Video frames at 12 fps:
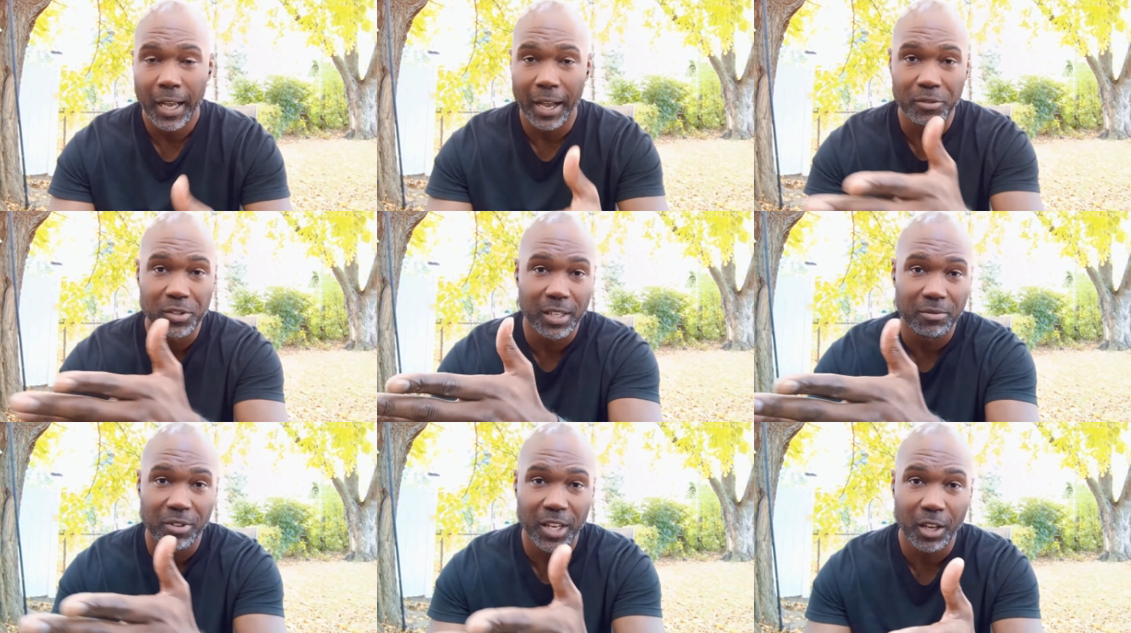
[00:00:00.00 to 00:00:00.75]
I've
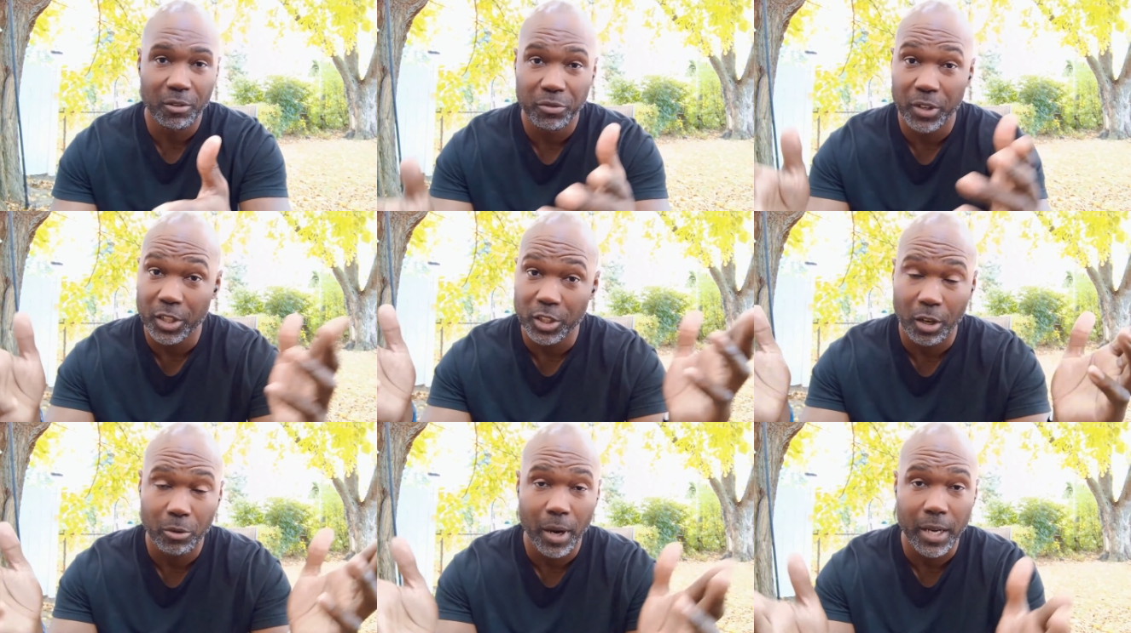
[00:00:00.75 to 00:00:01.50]
seen video footage
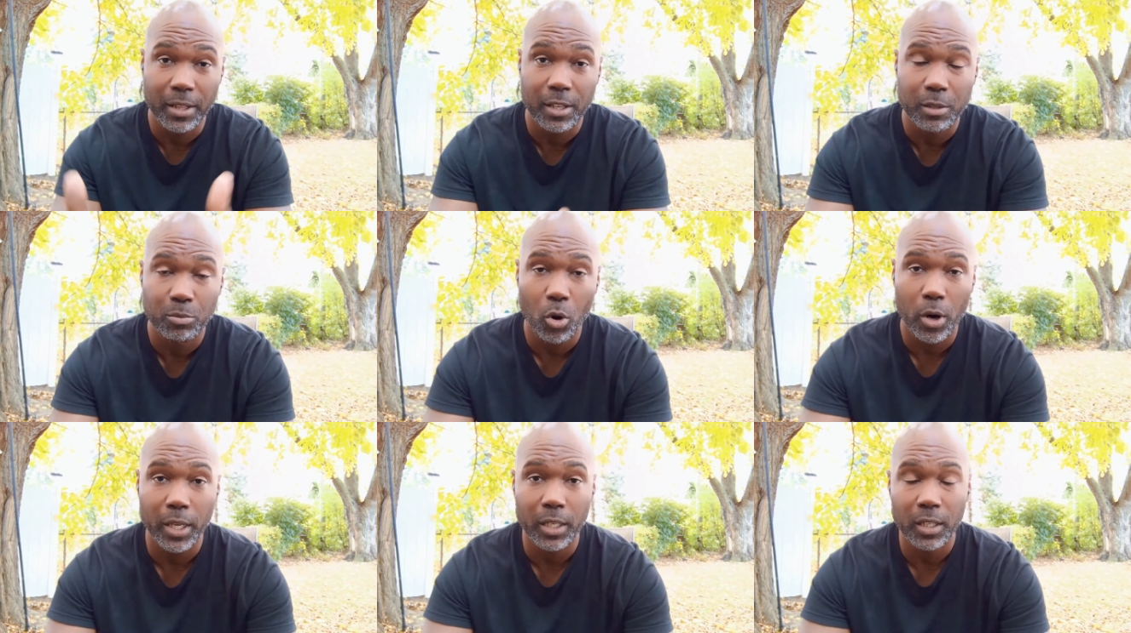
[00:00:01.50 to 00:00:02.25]
already this
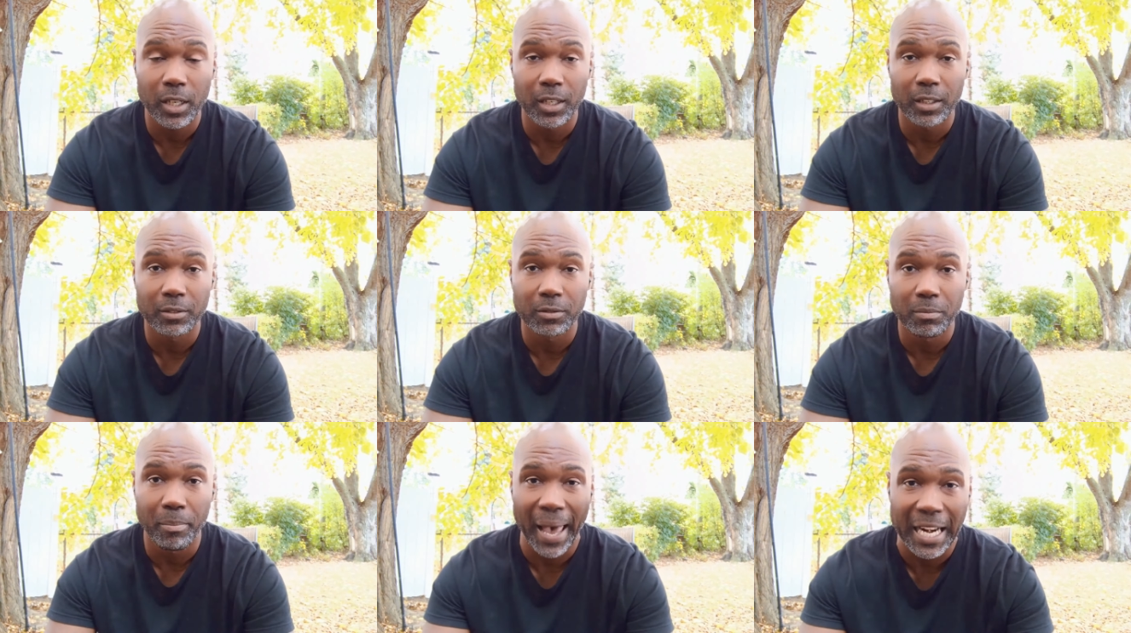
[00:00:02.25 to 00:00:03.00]
morning
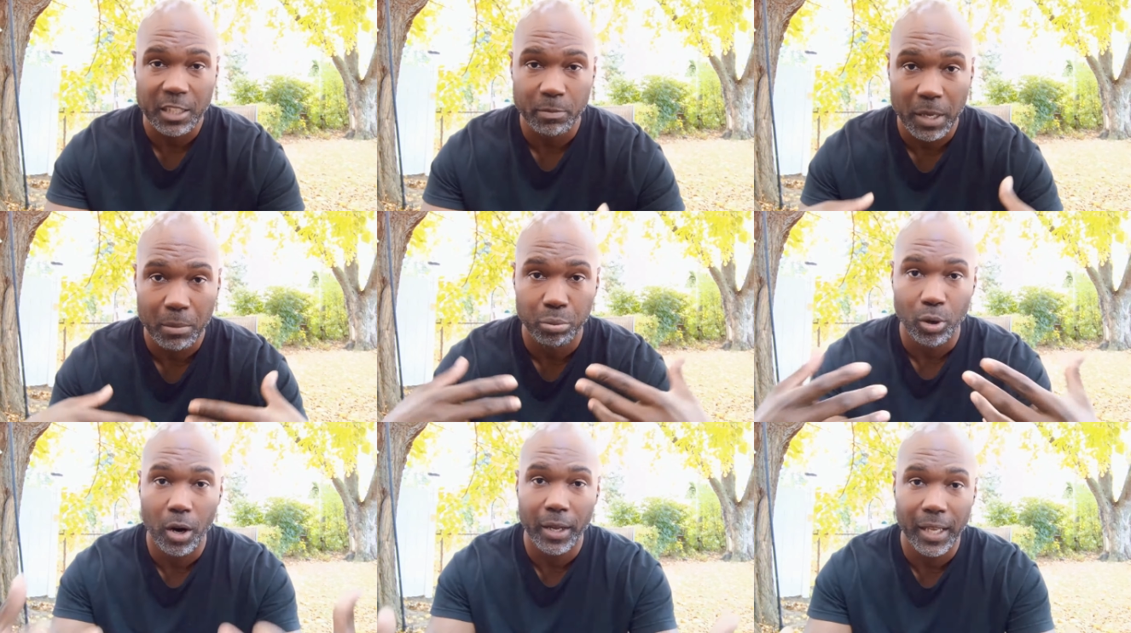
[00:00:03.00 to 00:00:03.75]
of ballots being
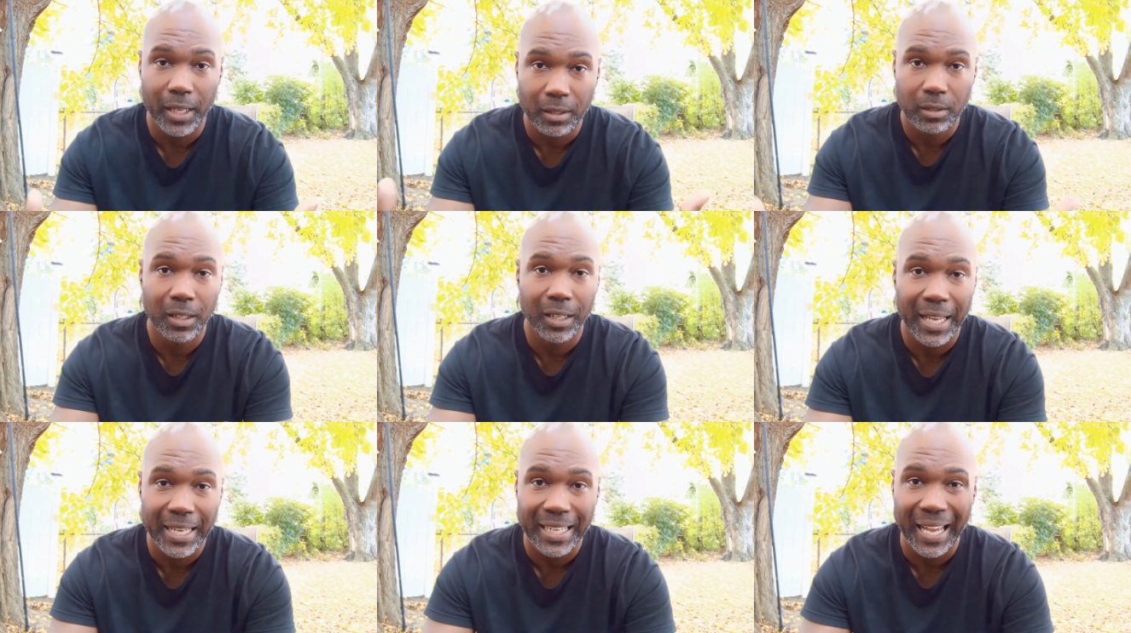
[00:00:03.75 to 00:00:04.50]
brought in
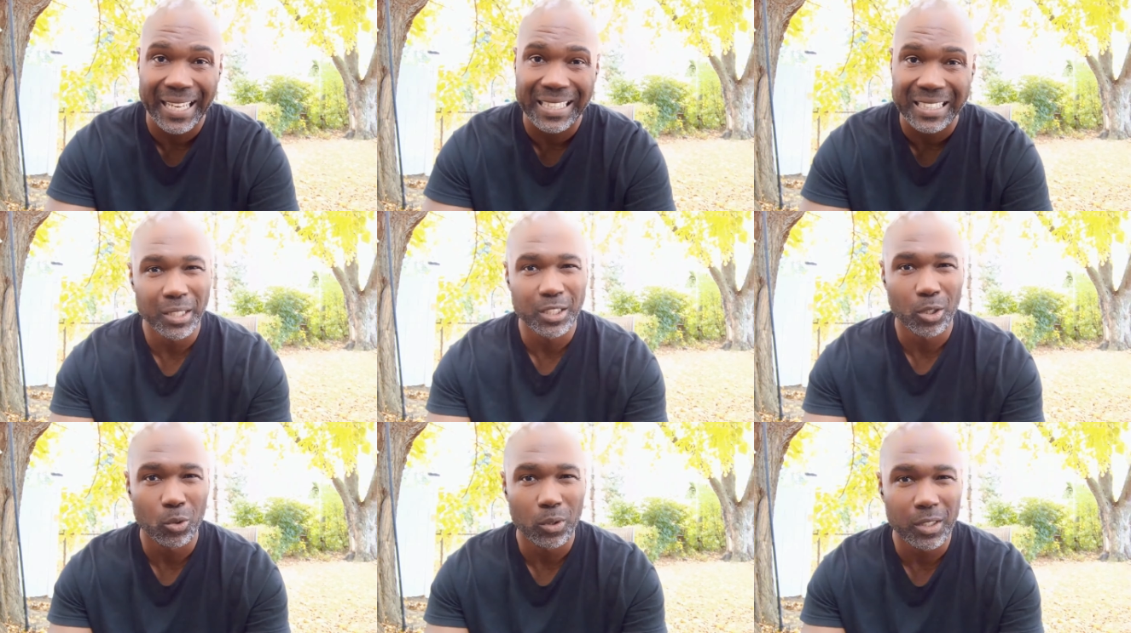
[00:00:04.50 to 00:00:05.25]
late night, but
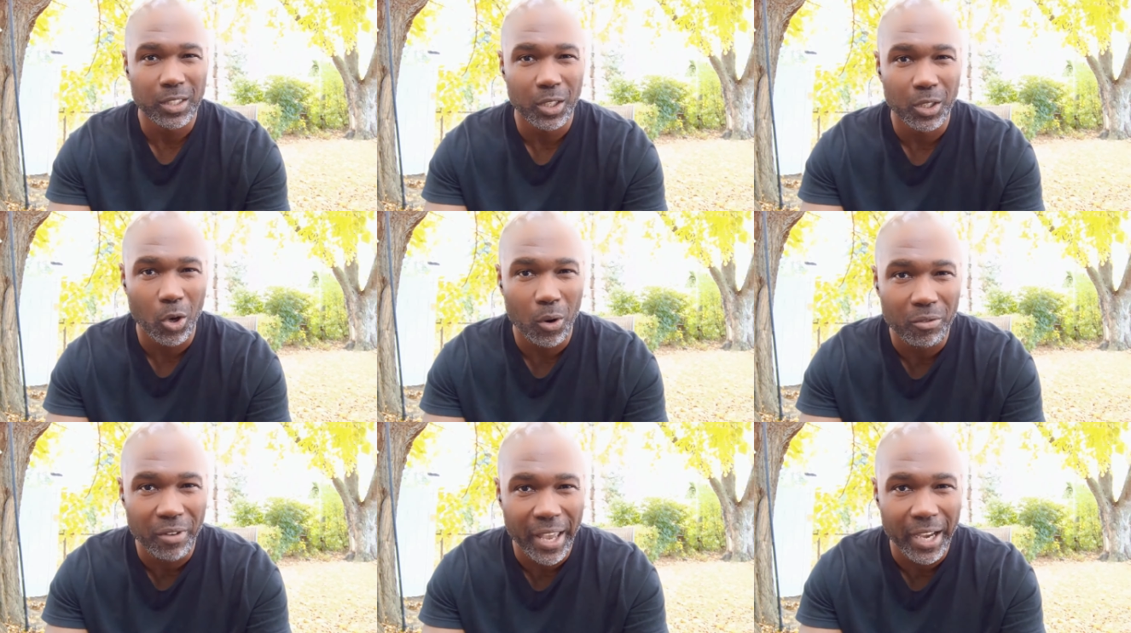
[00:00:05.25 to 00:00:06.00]
to, to no
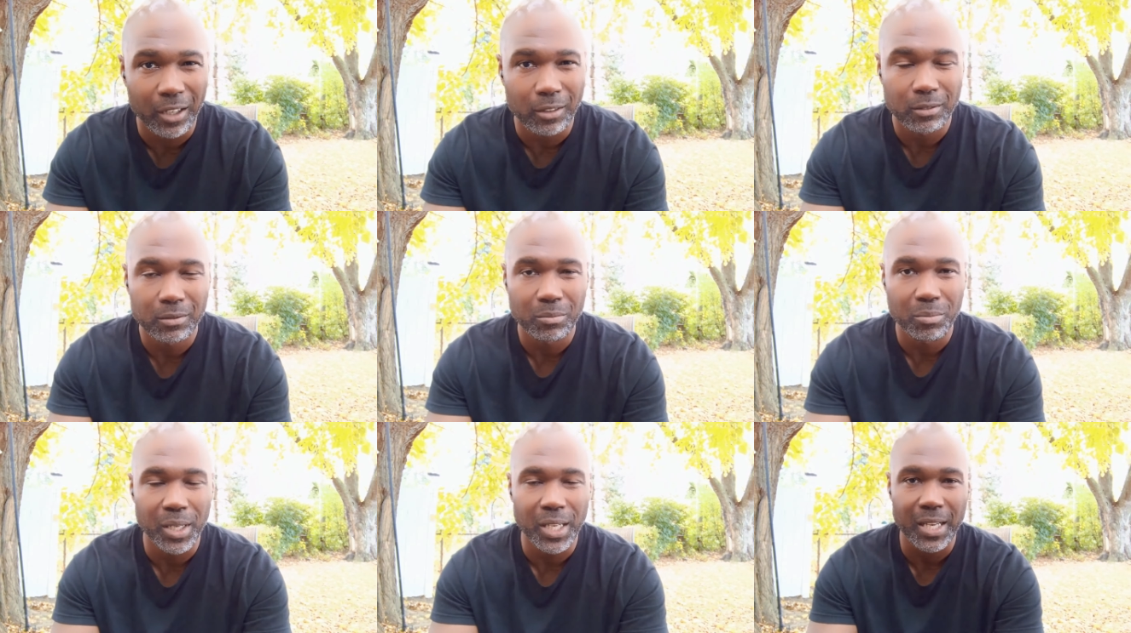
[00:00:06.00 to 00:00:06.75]
avail
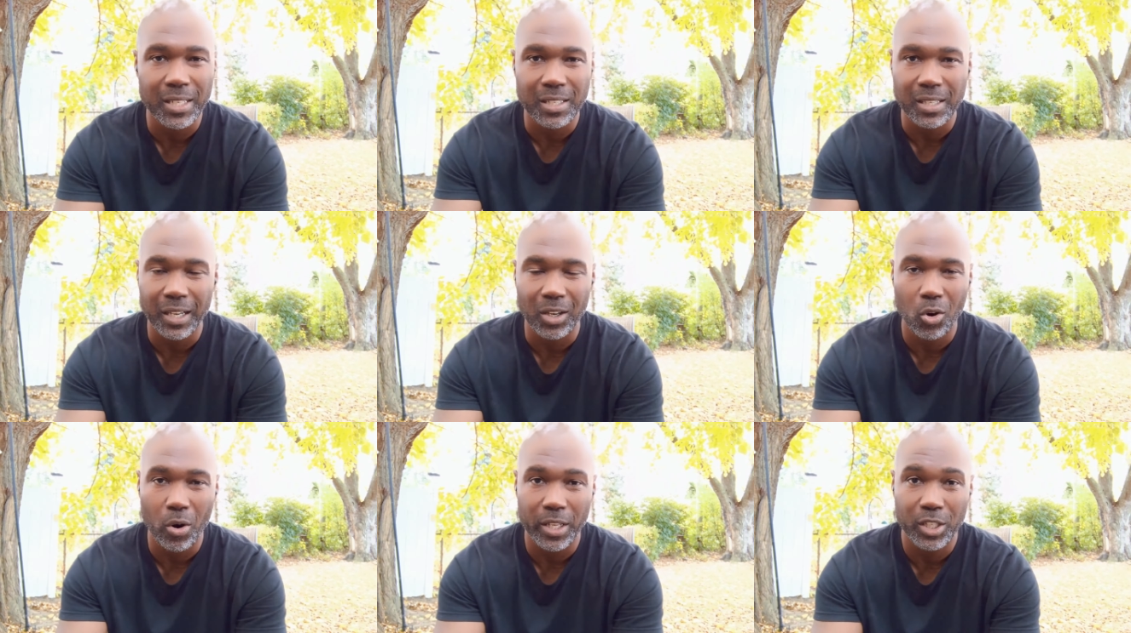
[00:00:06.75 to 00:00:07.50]
because
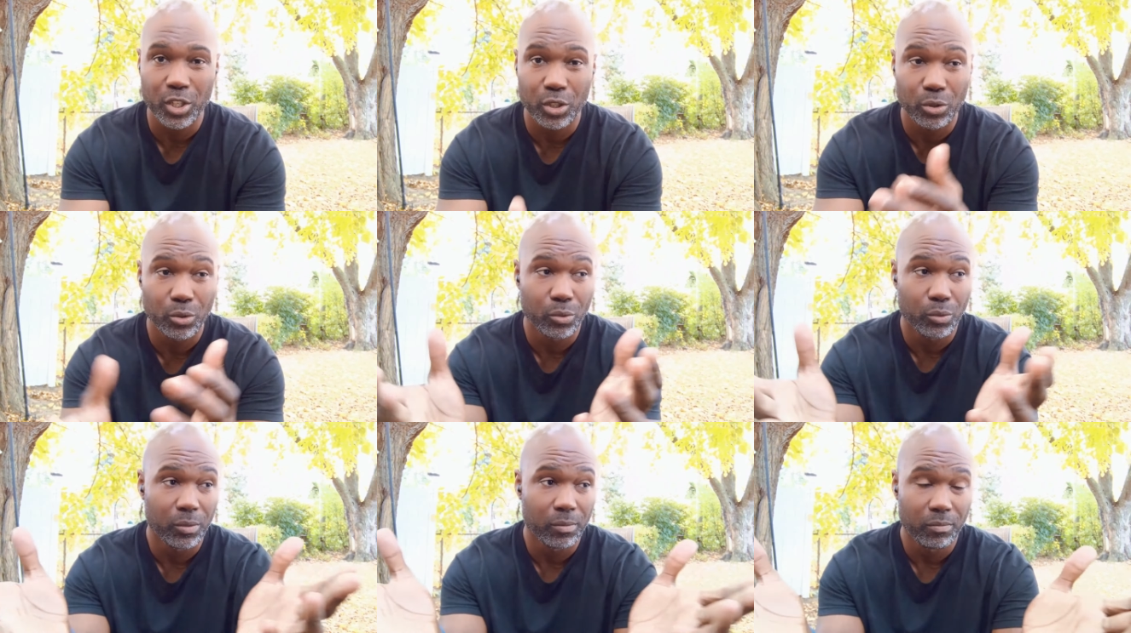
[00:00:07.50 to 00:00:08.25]
according to